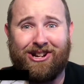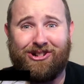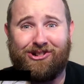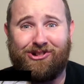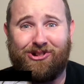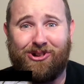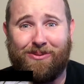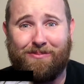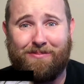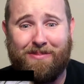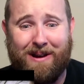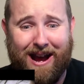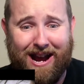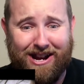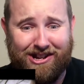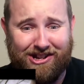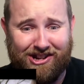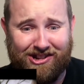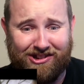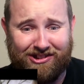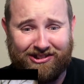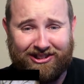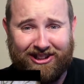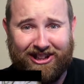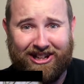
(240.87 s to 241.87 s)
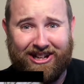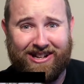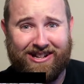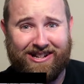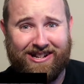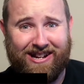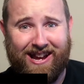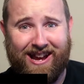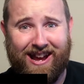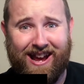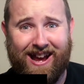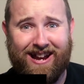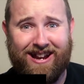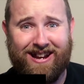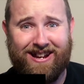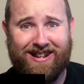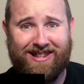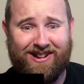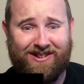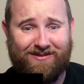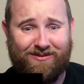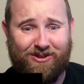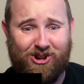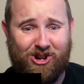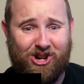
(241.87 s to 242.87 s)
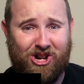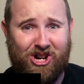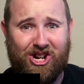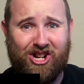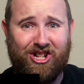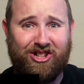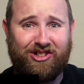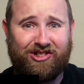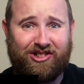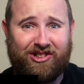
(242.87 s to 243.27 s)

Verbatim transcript: could you imagine seeing that in the